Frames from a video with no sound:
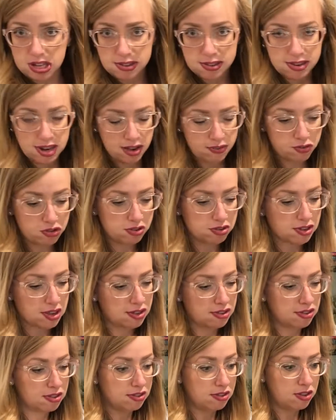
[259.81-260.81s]
stuff just
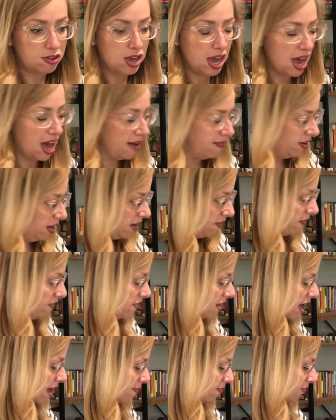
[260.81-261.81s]
because you can't have enough of
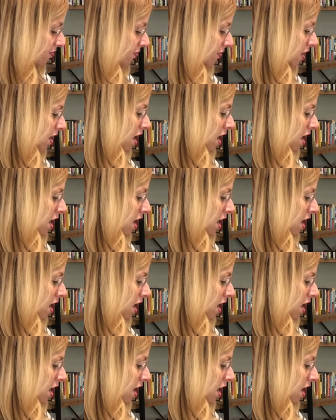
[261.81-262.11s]
that.